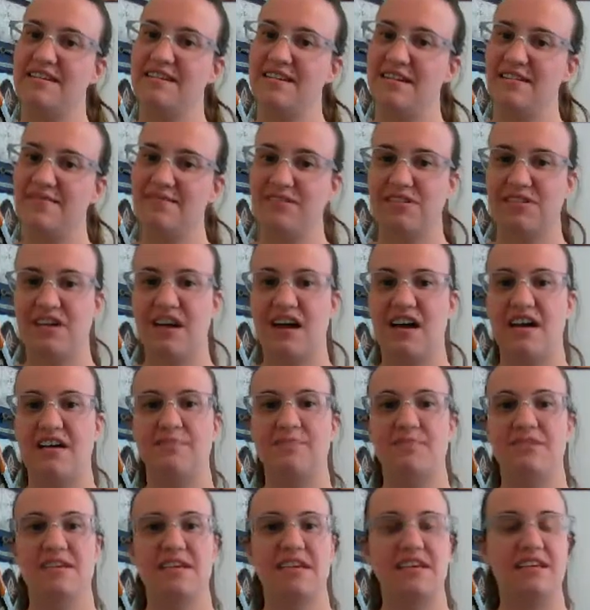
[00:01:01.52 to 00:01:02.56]
several
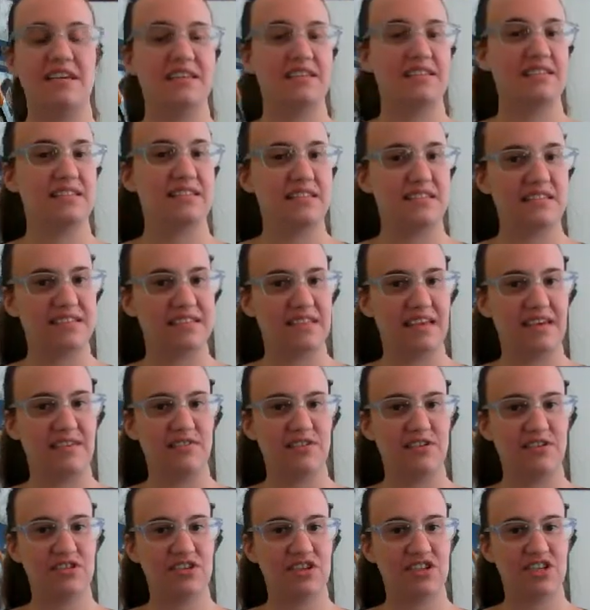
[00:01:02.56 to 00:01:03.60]
times is The
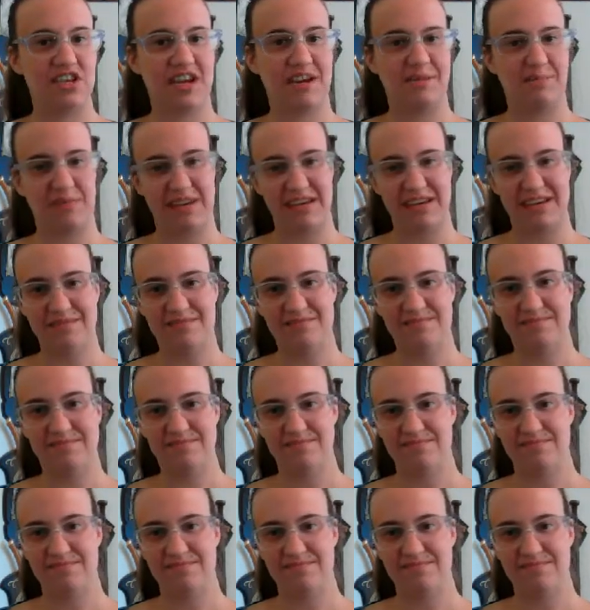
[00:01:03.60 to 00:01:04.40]
Savior's Champion.